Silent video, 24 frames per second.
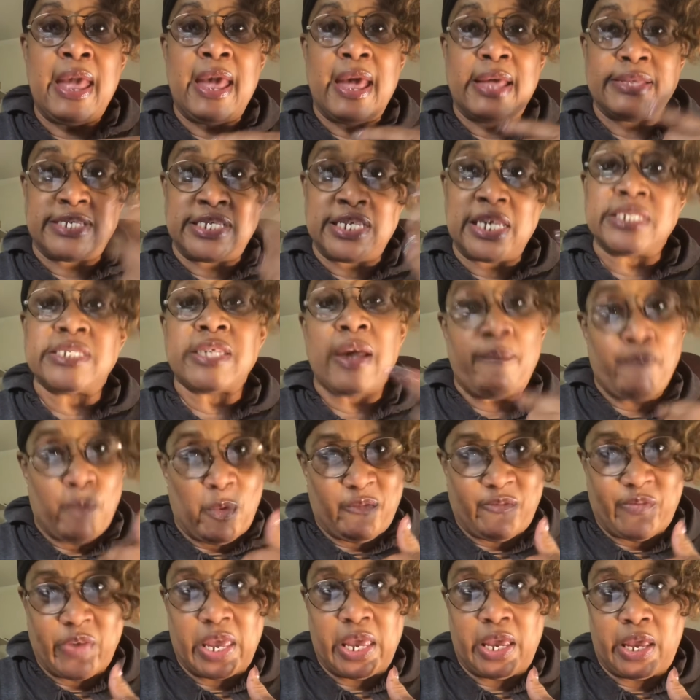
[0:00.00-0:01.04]
since I'm a
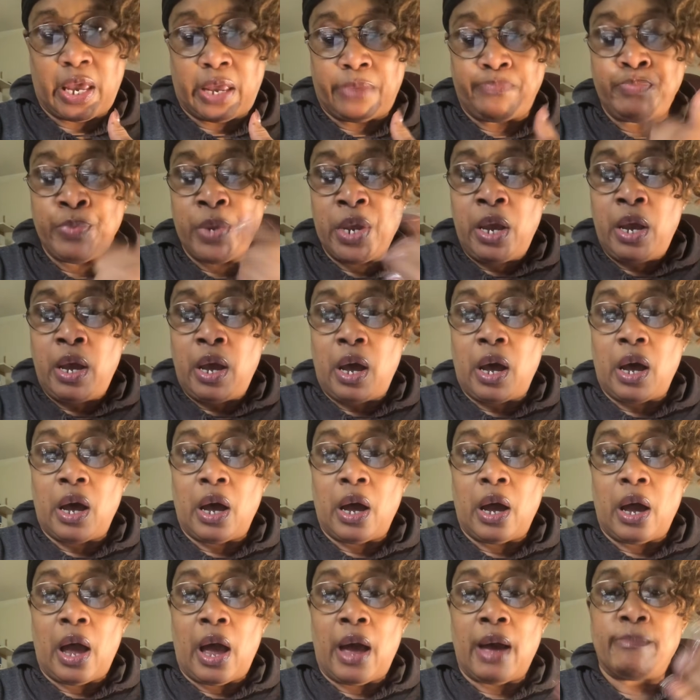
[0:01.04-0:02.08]
vegan
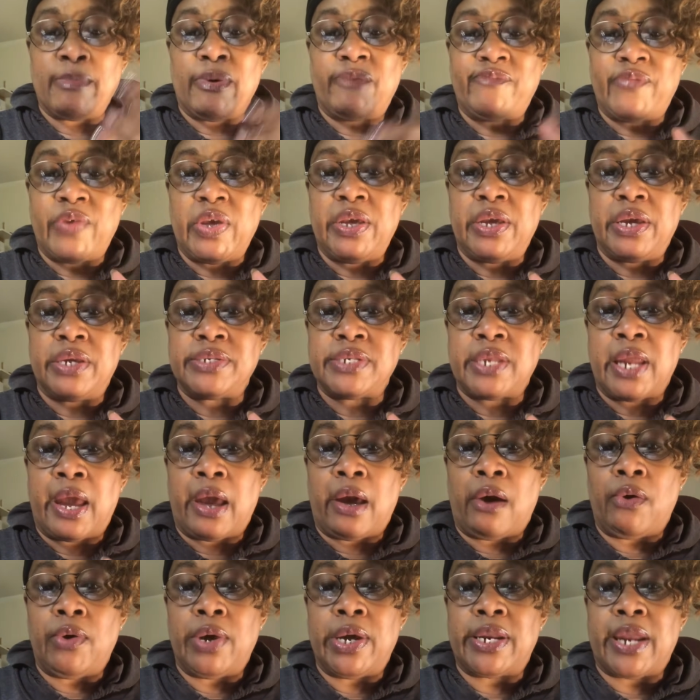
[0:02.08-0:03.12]

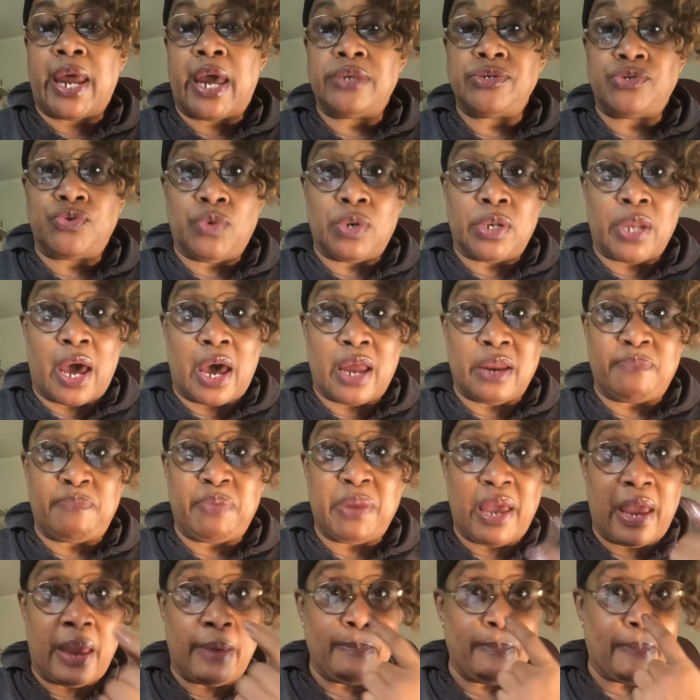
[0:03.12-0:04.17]
now, and I do a lot of
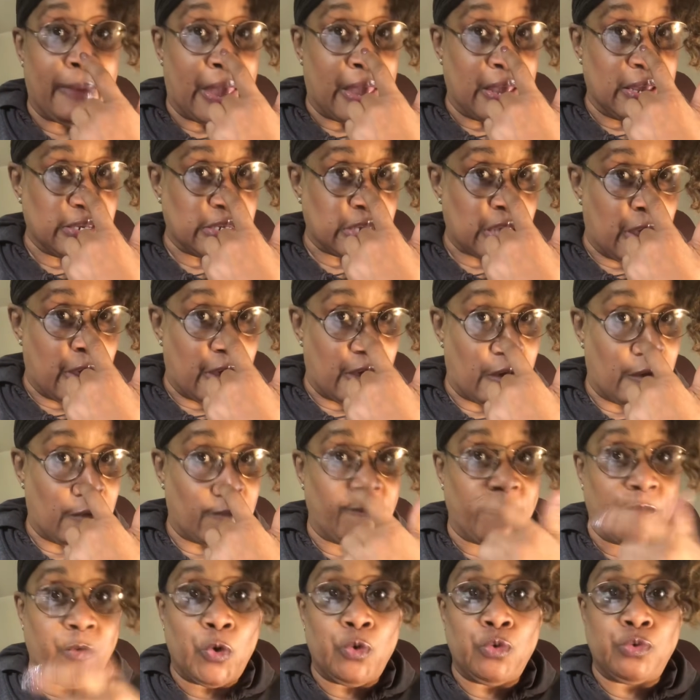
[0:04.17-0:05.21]
plant-based
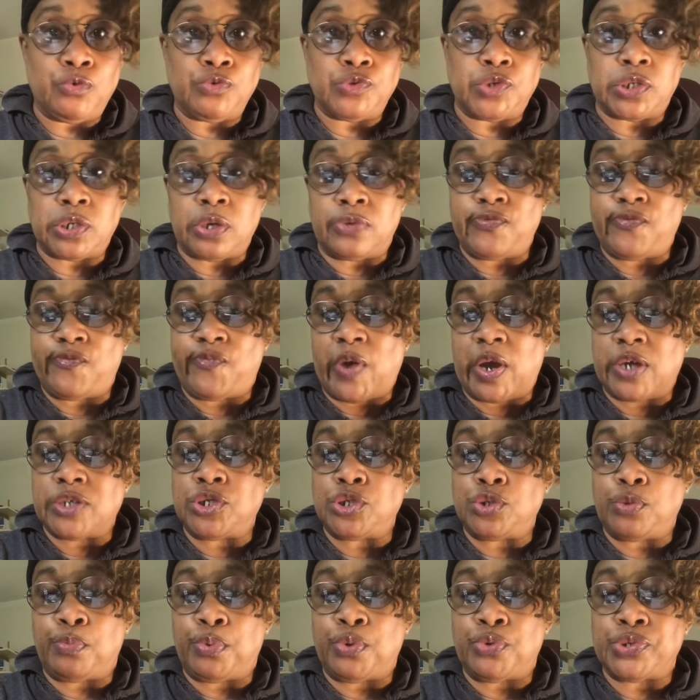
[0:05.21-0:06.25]
foods and
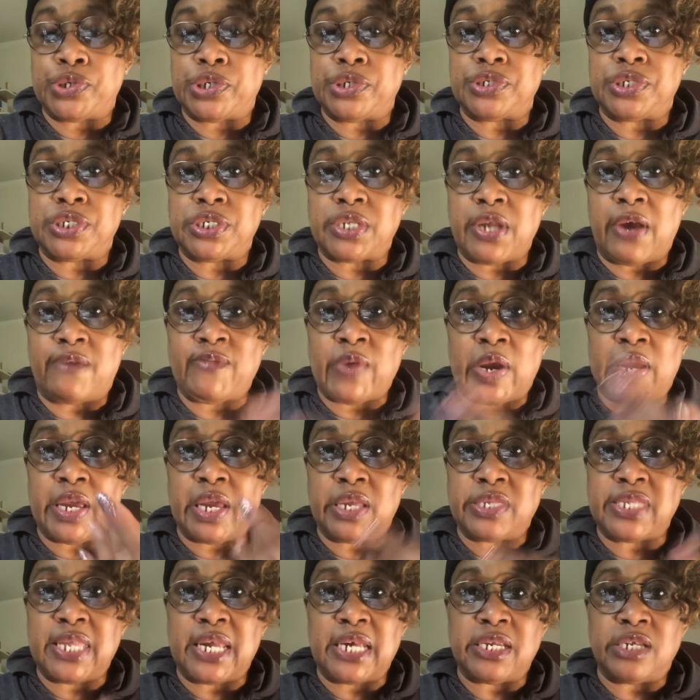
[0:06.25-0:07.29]
vegetables and stuff. I
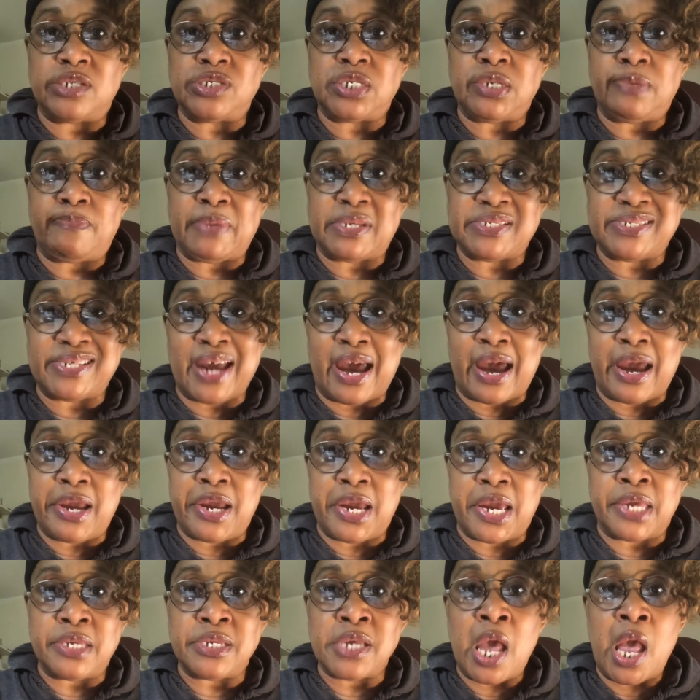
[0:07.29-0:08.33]
get that into my
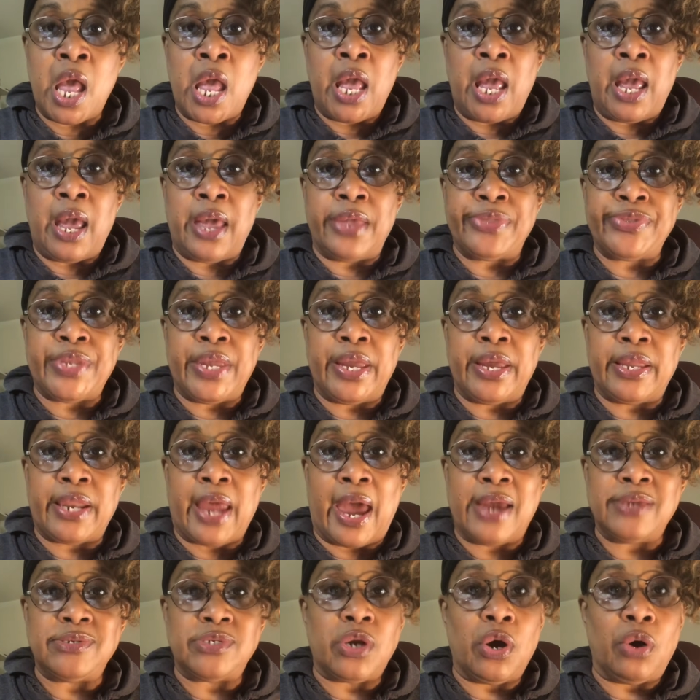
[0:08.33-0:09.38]
diet. And then
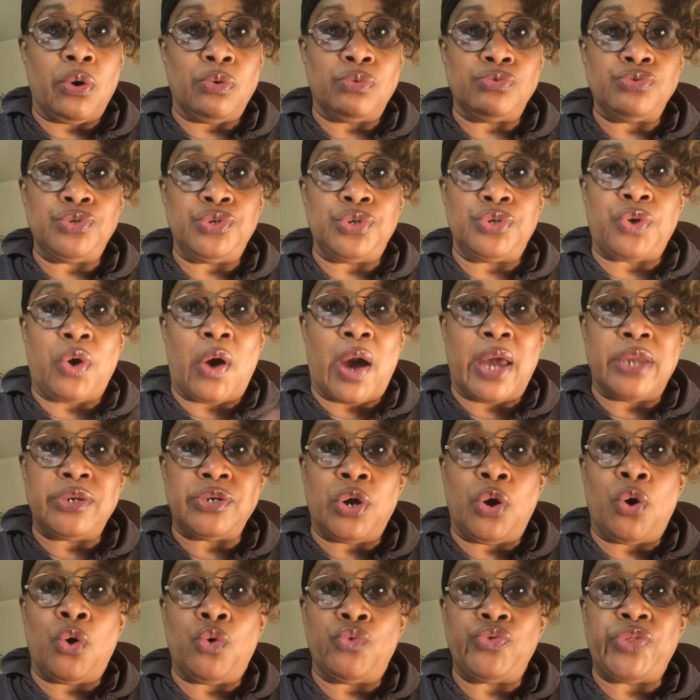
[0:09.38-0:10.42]
I don't, I
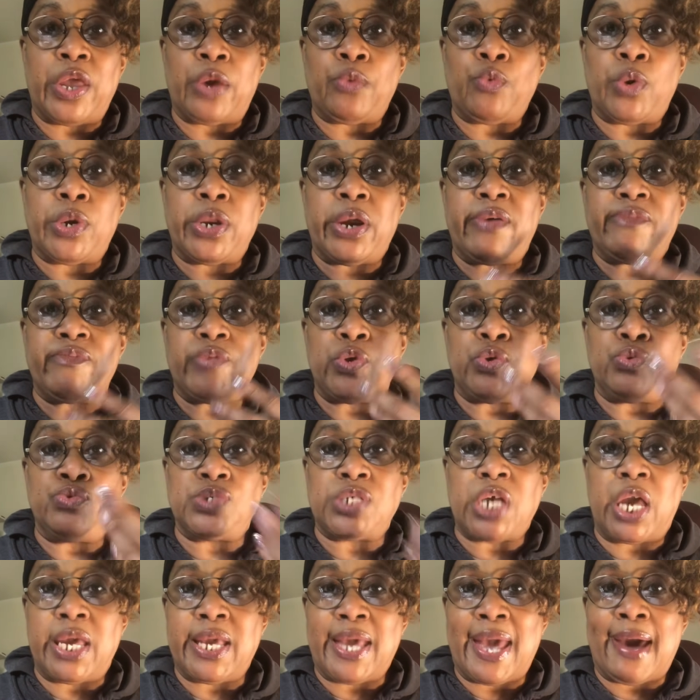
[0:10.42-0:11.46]
know that whatever you
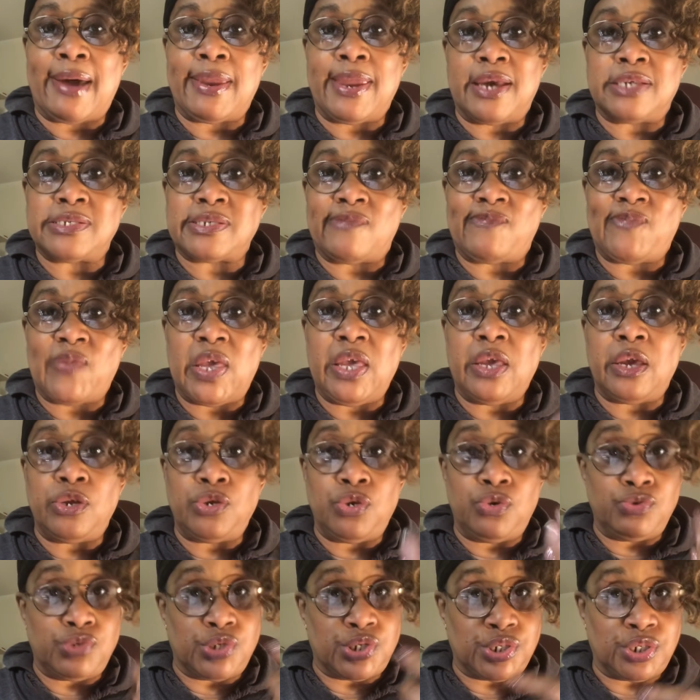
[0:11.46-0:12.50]
take out as a vegan,
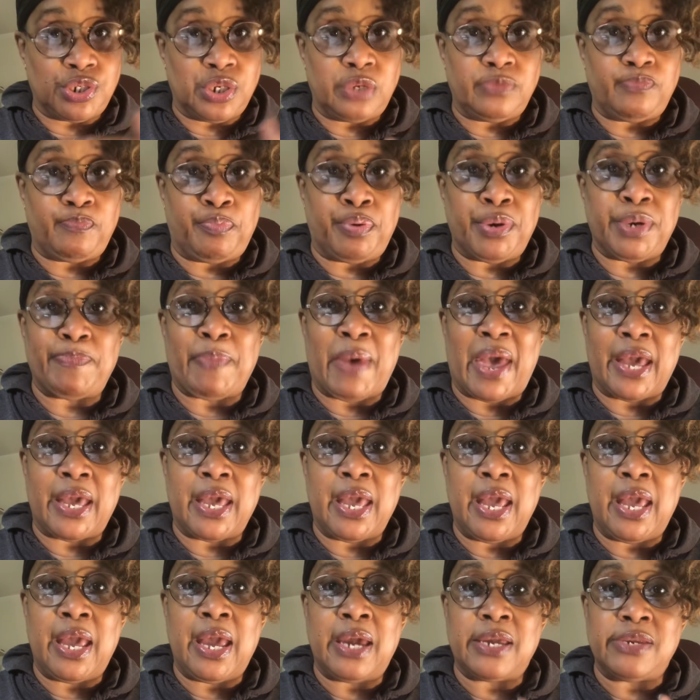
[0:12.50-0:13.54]
you should put back
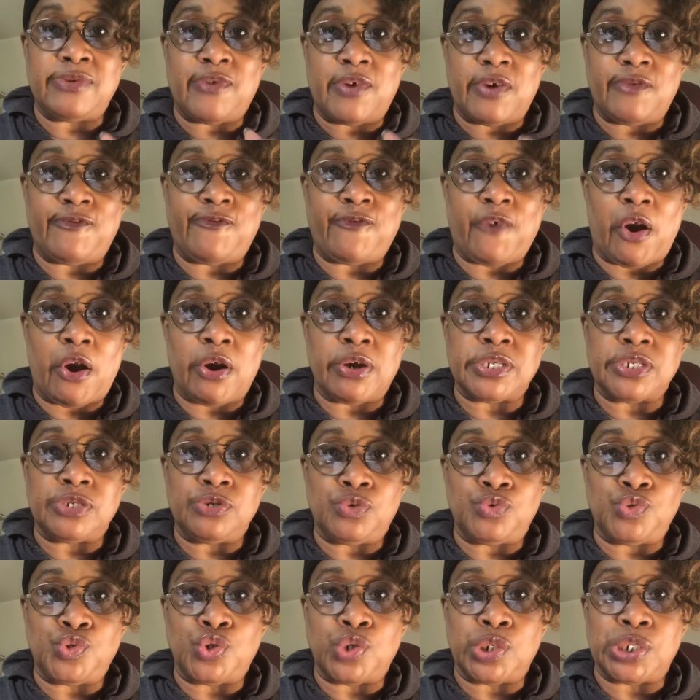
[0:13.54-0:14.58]
in as far as
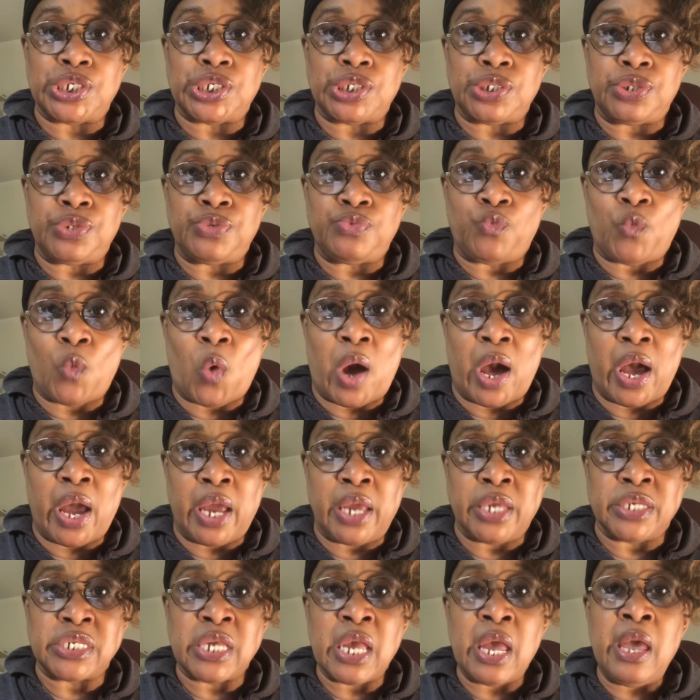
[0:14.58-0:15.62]

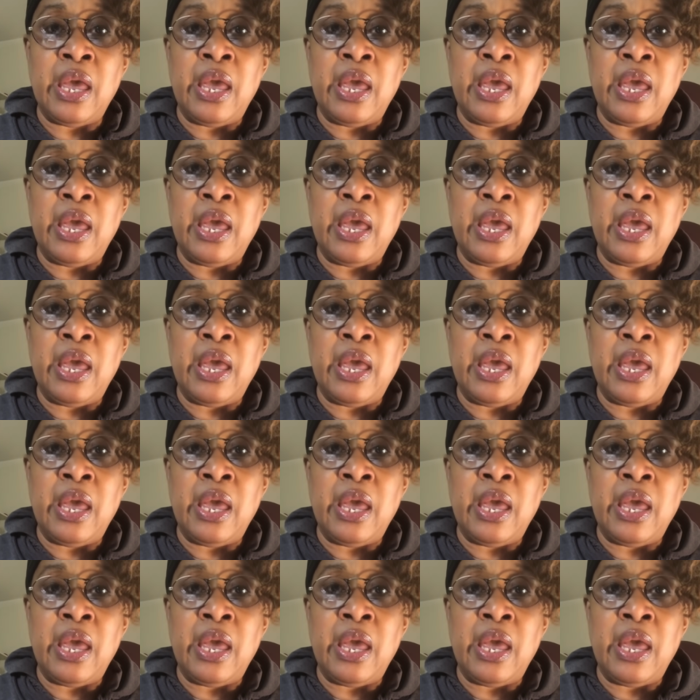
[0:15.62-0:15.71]
nutrition-wise.